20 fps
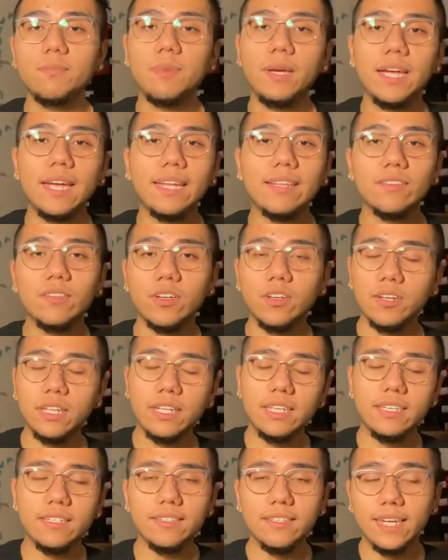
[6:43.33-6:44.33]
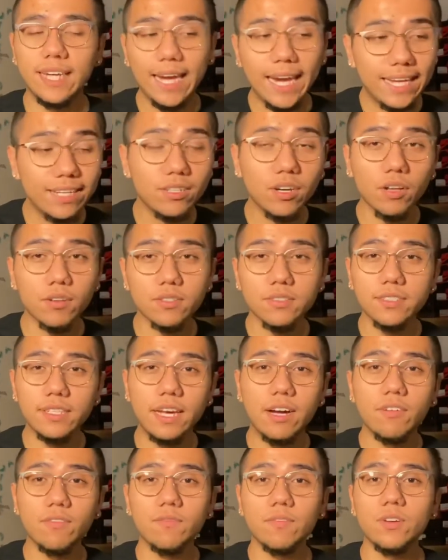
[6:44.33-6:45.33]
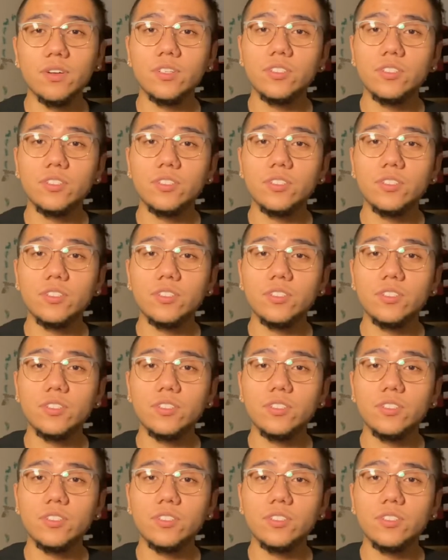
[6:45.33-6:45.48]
paying $38 now for